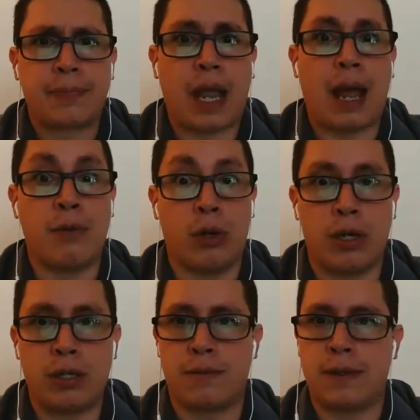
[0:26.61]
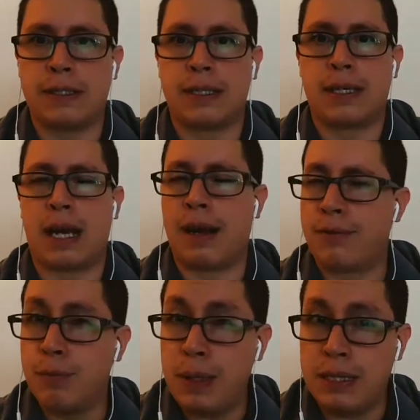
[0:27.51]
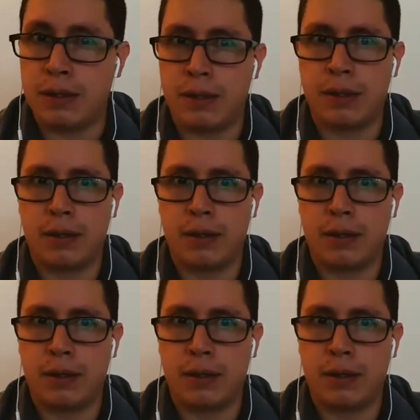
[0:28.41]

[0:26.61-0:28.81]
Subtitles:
Have you heard of it? Have you been there?